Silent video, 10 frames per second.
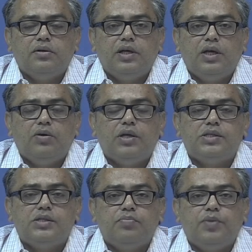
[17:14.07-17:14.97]
you can
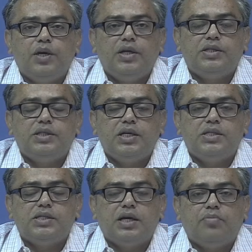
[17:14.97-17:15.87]
simply
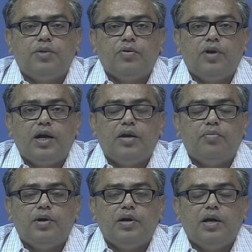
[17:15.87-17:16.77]
change that particular
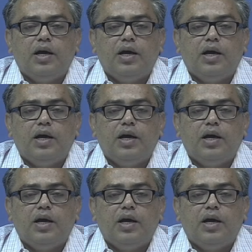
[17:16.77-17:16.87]
agreement